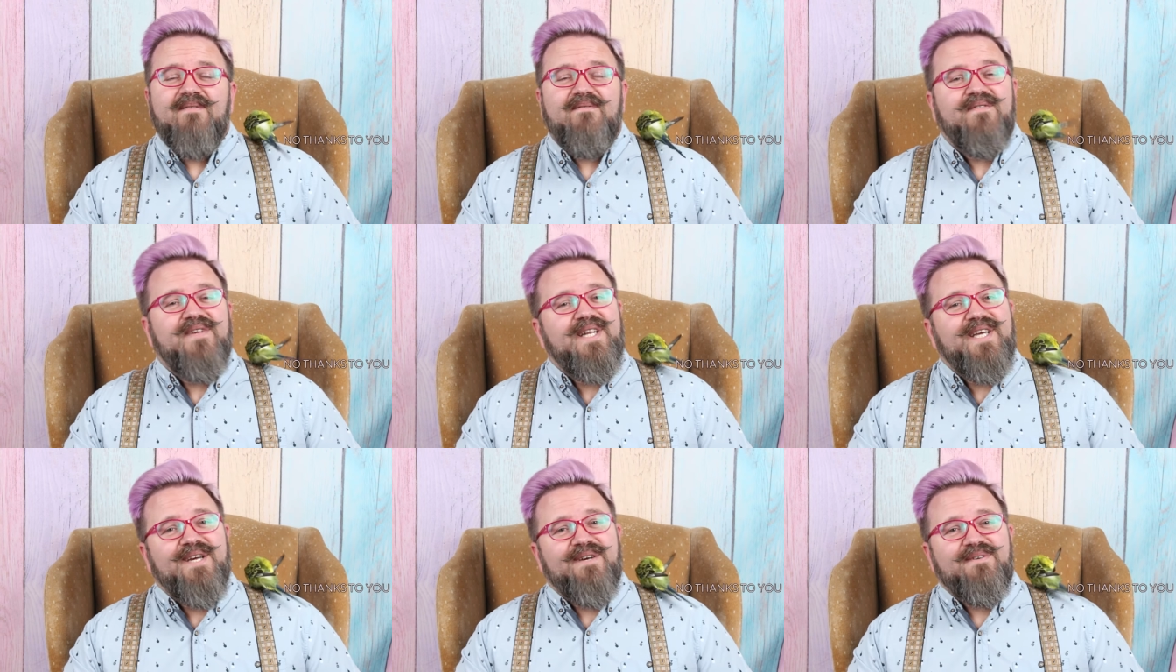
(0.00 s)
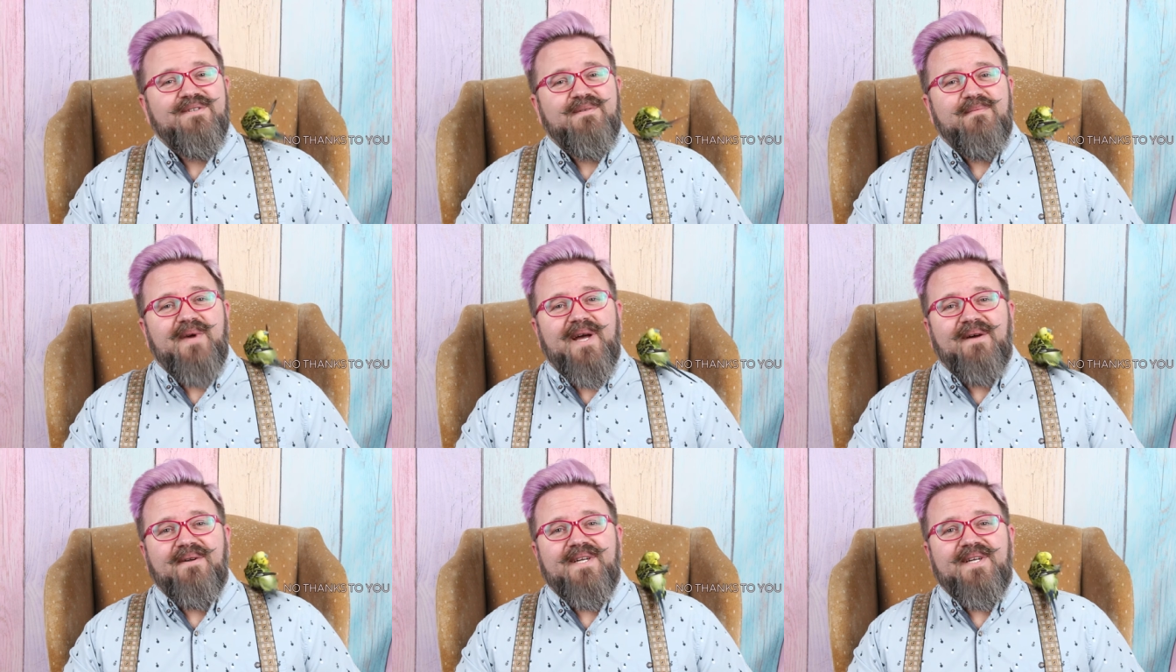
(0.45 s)
videos
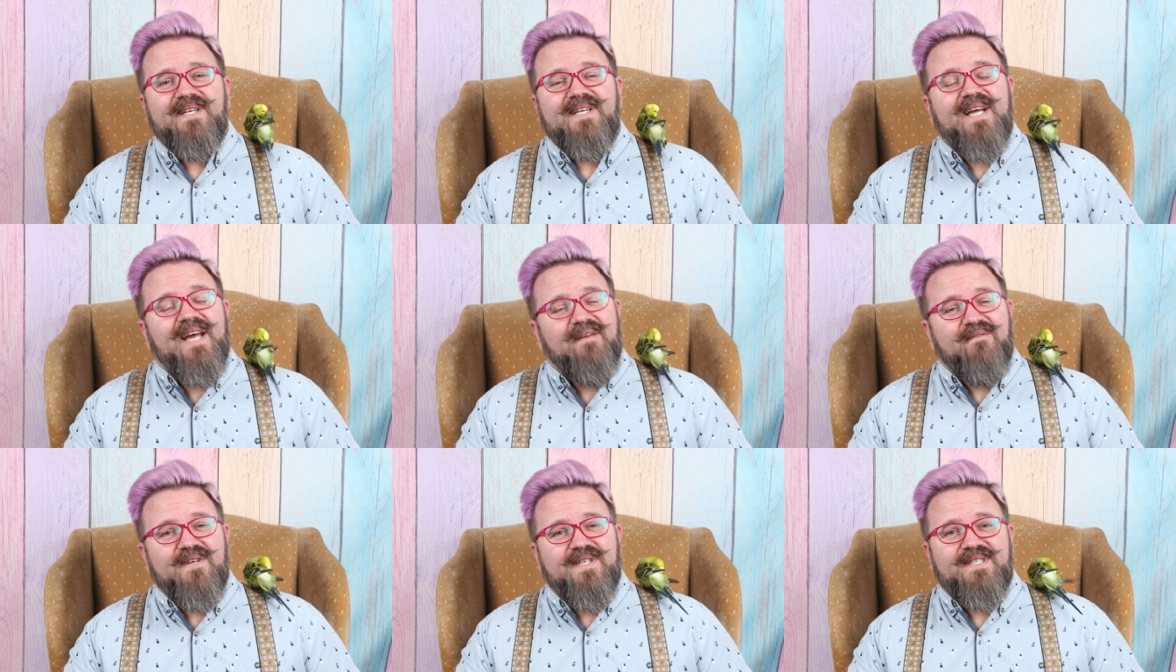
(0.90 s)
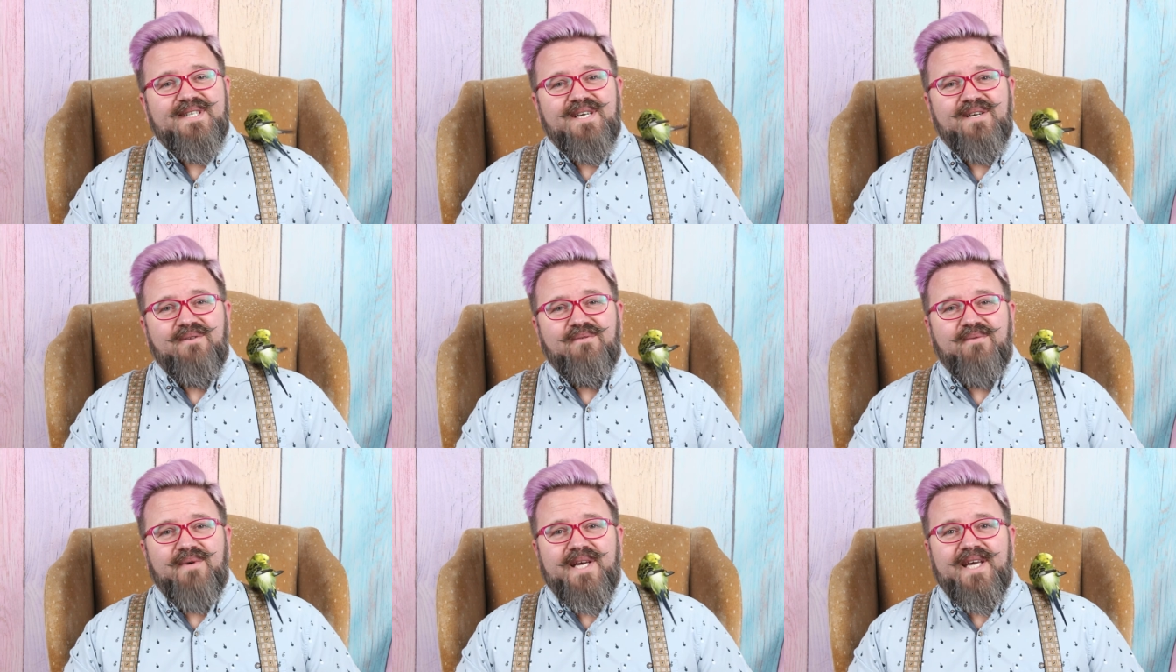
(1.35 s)
about it every
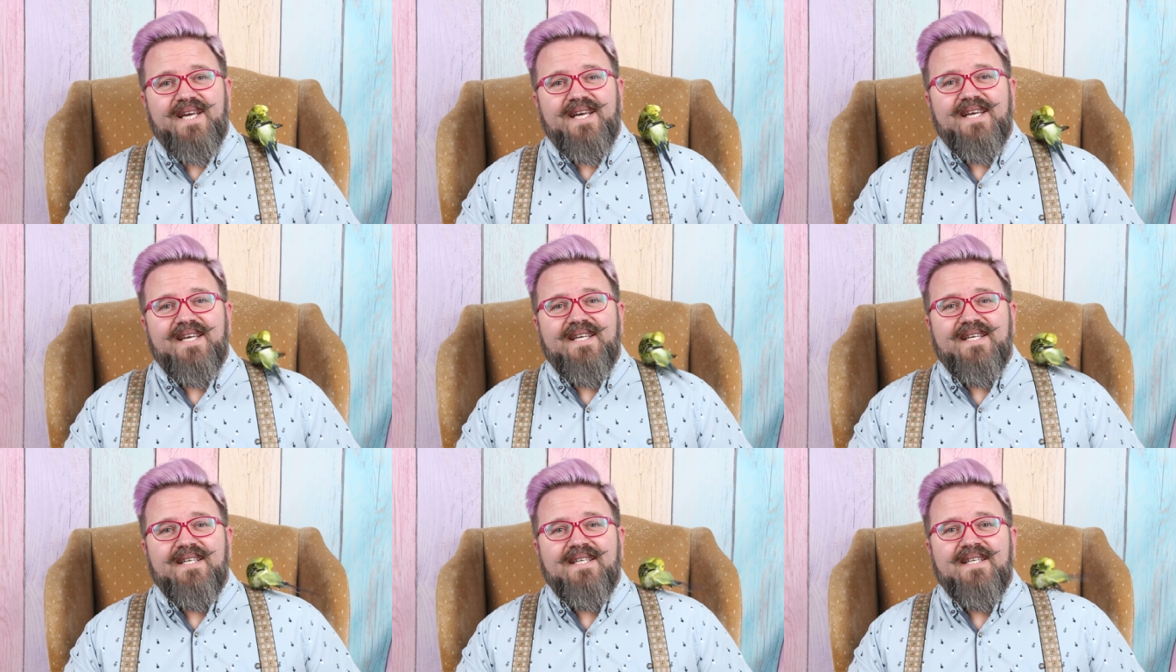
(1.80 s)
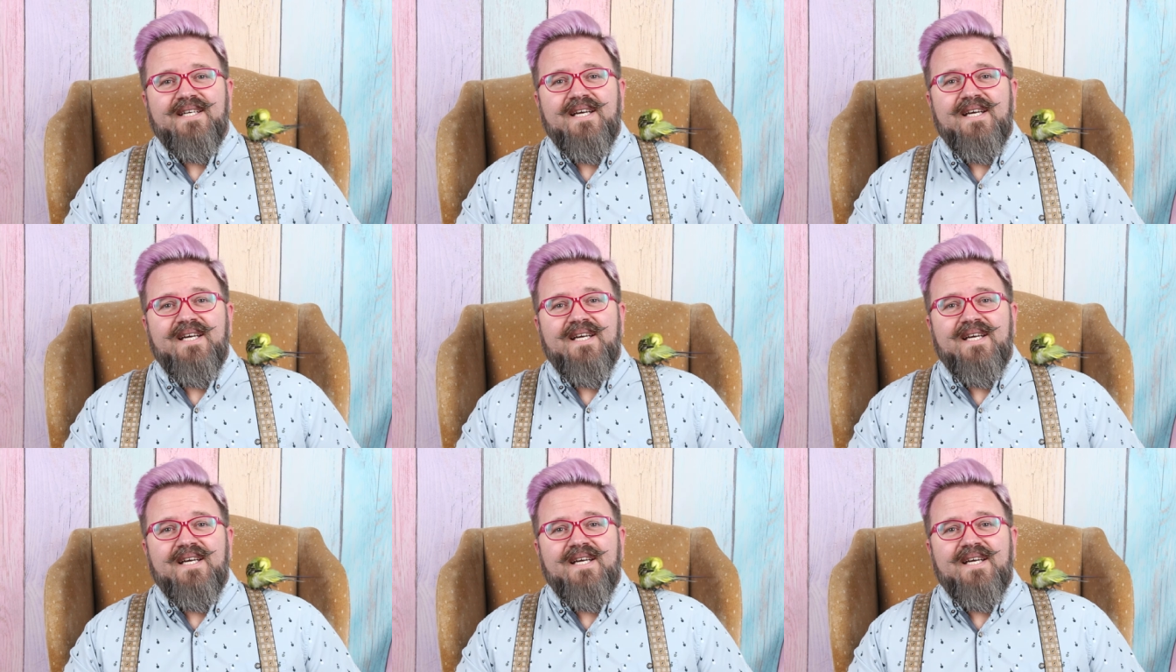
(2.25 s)
single week.